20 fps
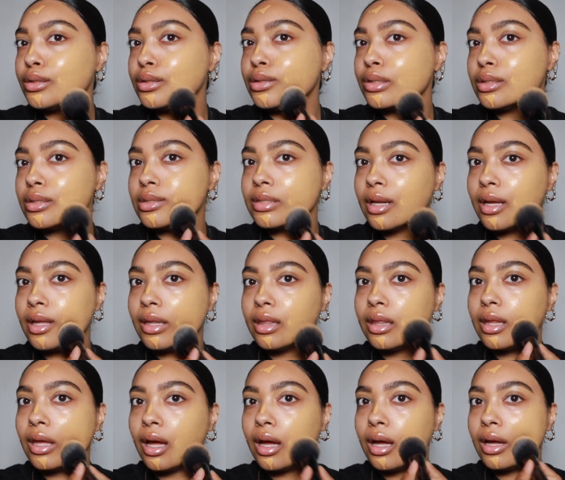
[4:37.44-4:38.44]
just like
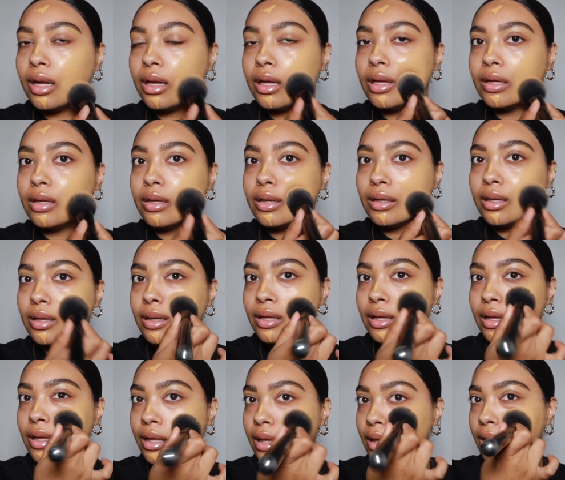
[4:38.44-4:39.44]
that.
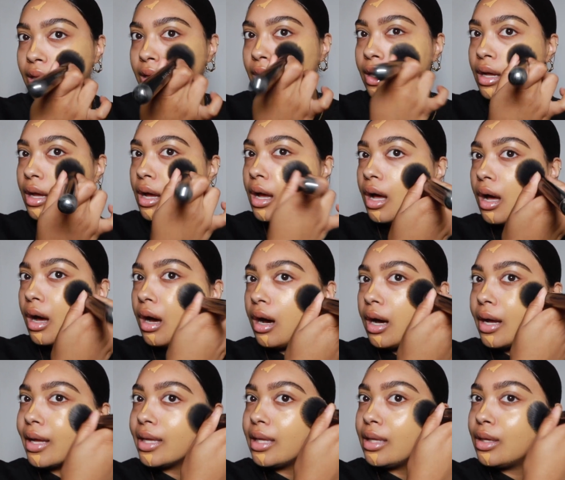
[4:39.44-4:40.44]

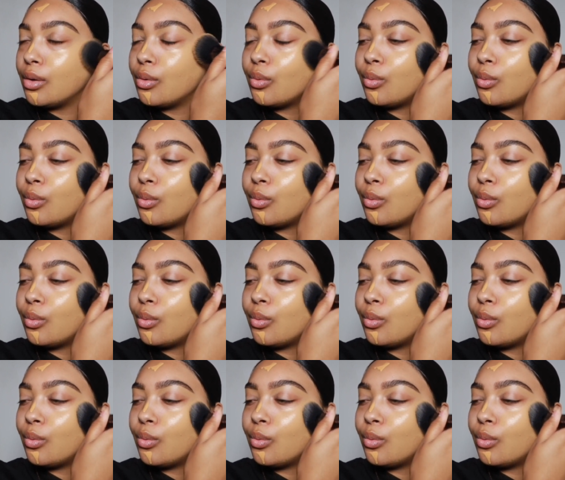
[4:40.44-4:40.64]
I